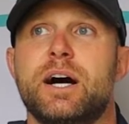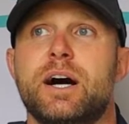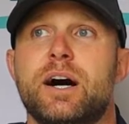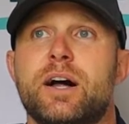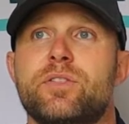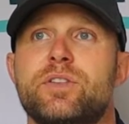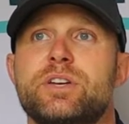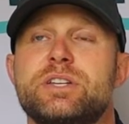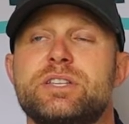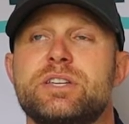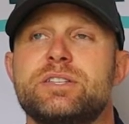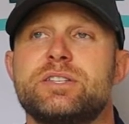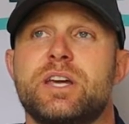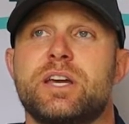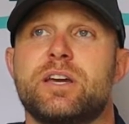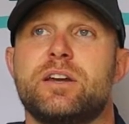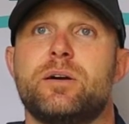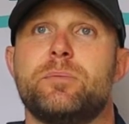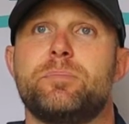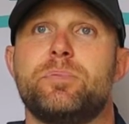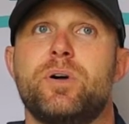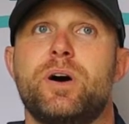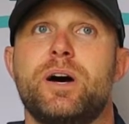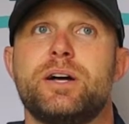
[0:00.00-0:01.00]
this isn't
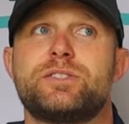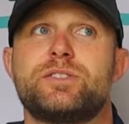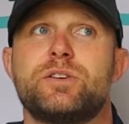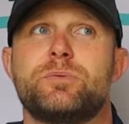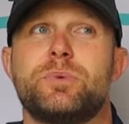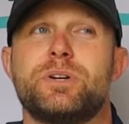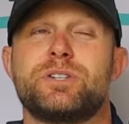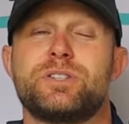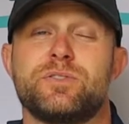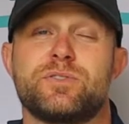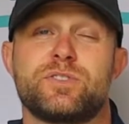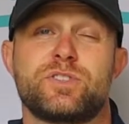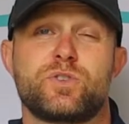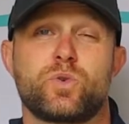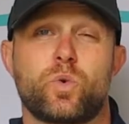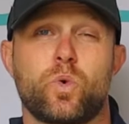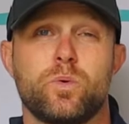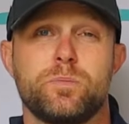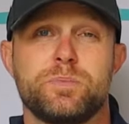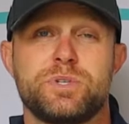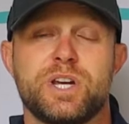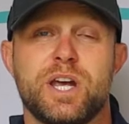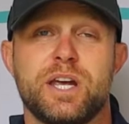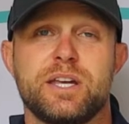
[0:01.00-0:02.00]
going to apply so much of
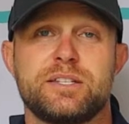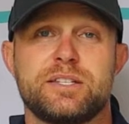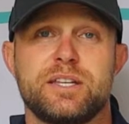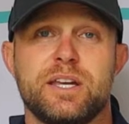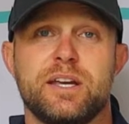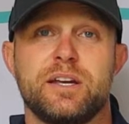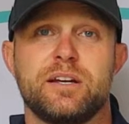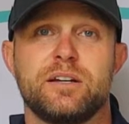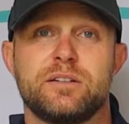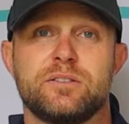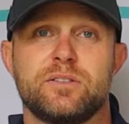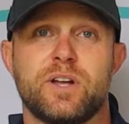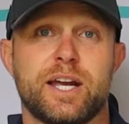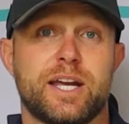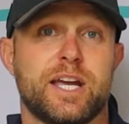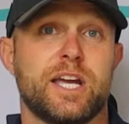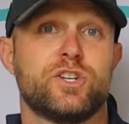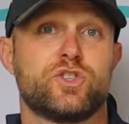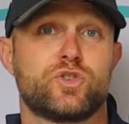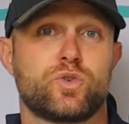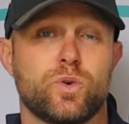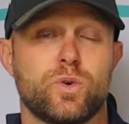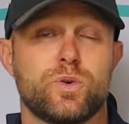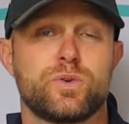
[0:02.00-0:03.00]
storm chasing, like a
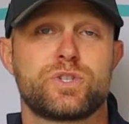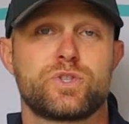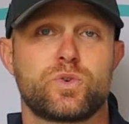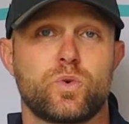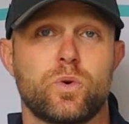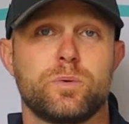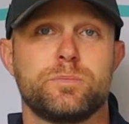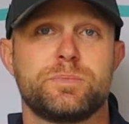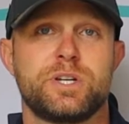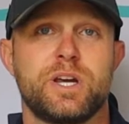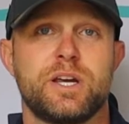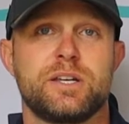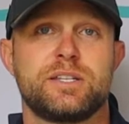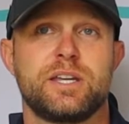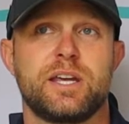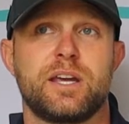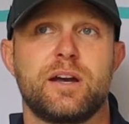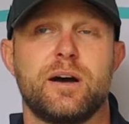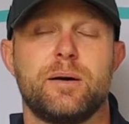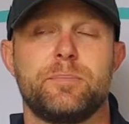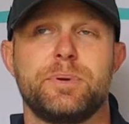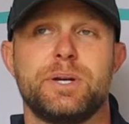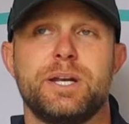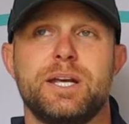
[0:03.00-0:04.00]
true storm chasing
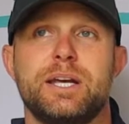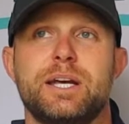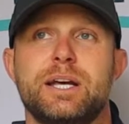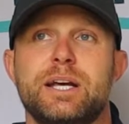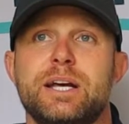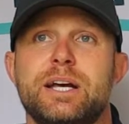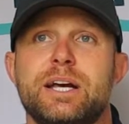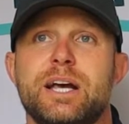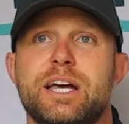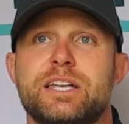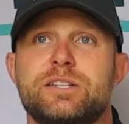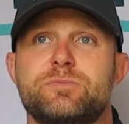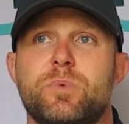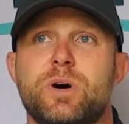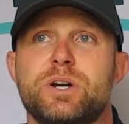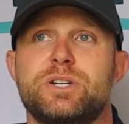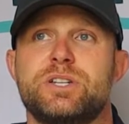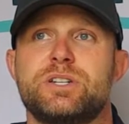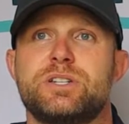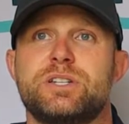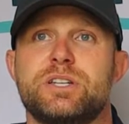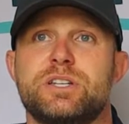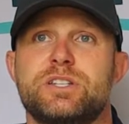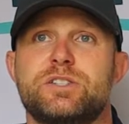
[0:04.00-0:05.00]
company, as
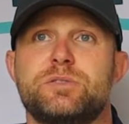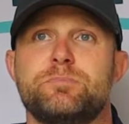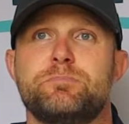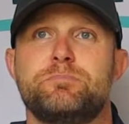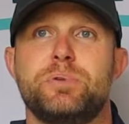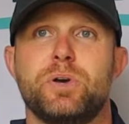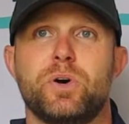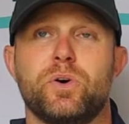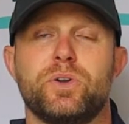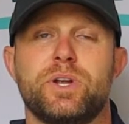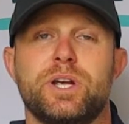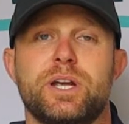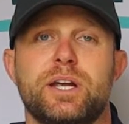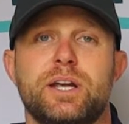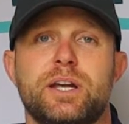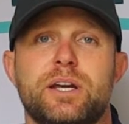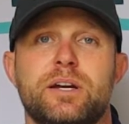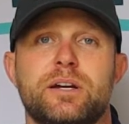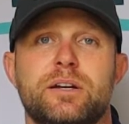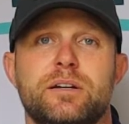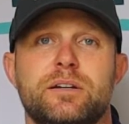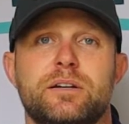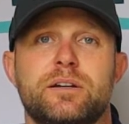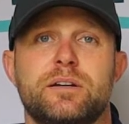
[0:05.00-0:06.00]
much as is
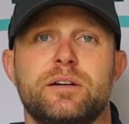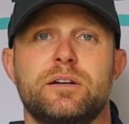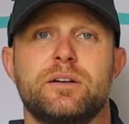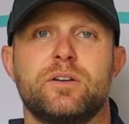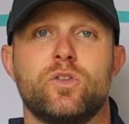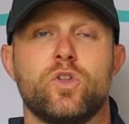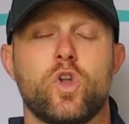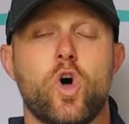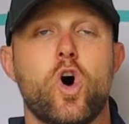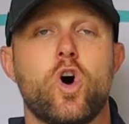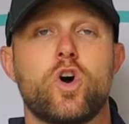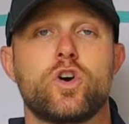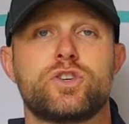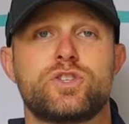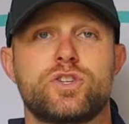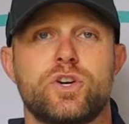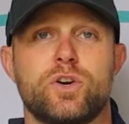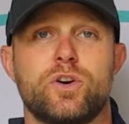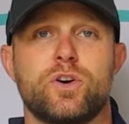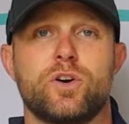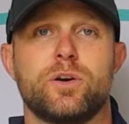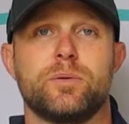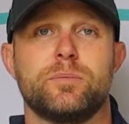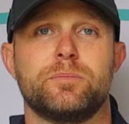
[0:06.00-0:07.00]
building
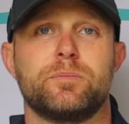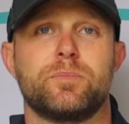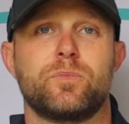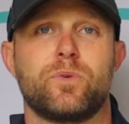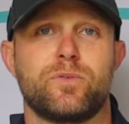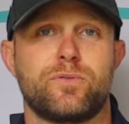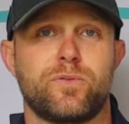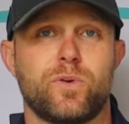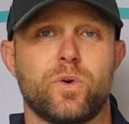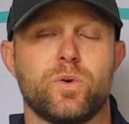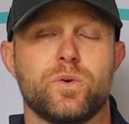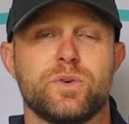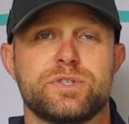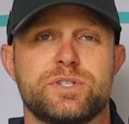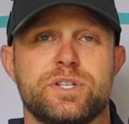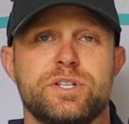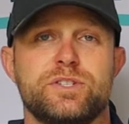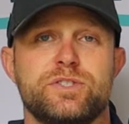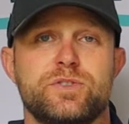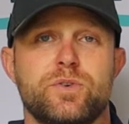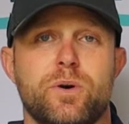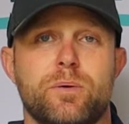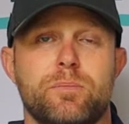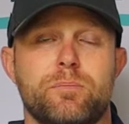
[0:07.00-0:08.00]
long-term referrals
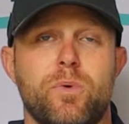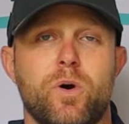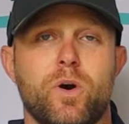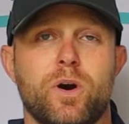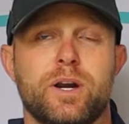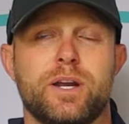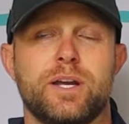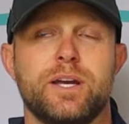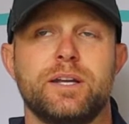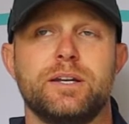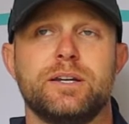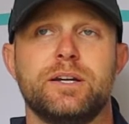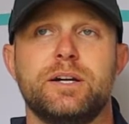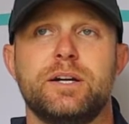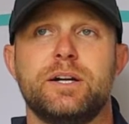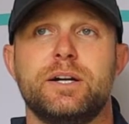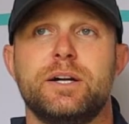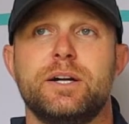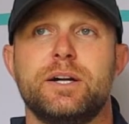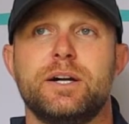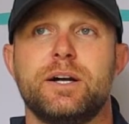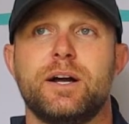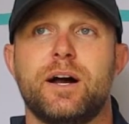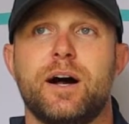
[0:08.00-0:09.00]
into a market.
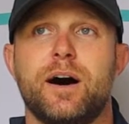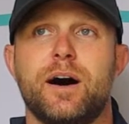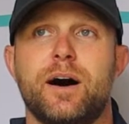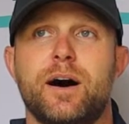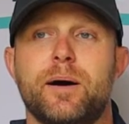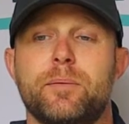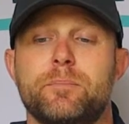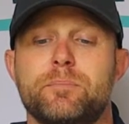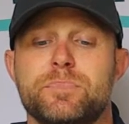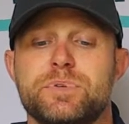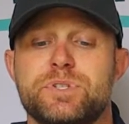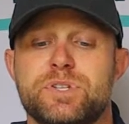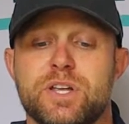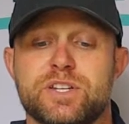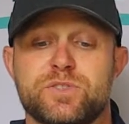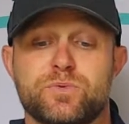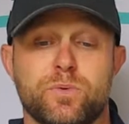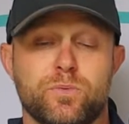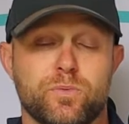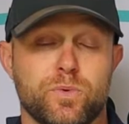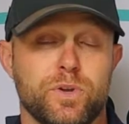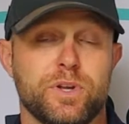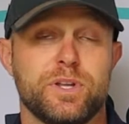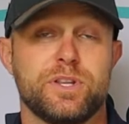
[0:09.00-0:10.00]
So that's
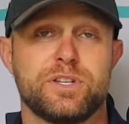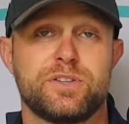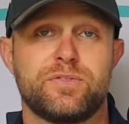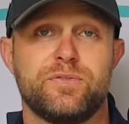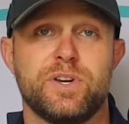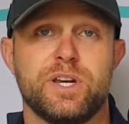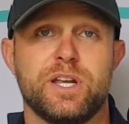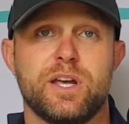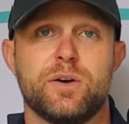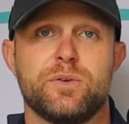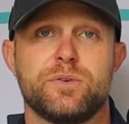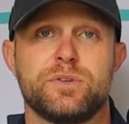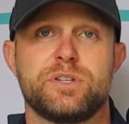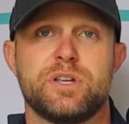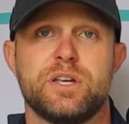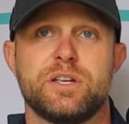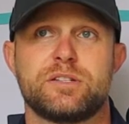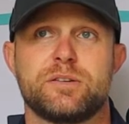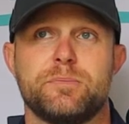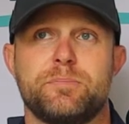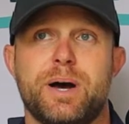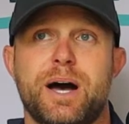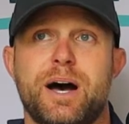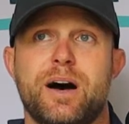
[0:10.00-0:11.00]
what really this video
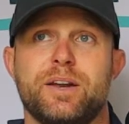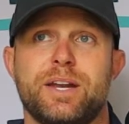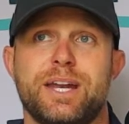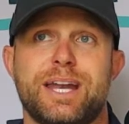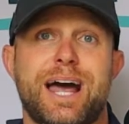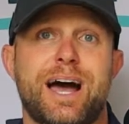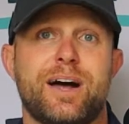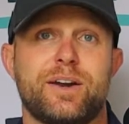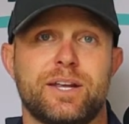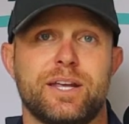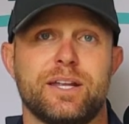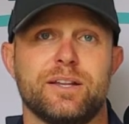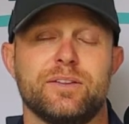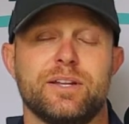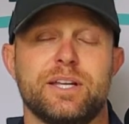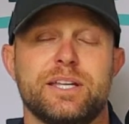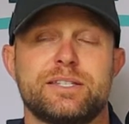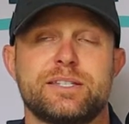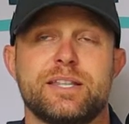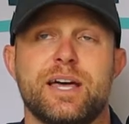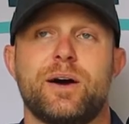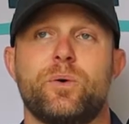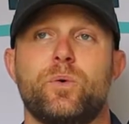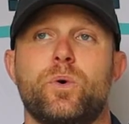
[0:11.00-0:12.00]
is about, and how to get
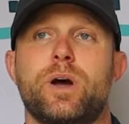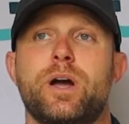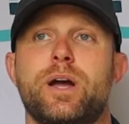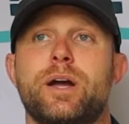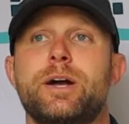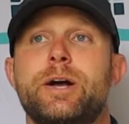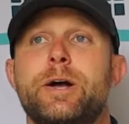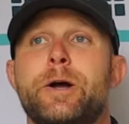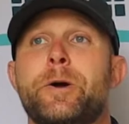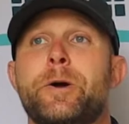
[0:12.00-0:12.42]
leads that way.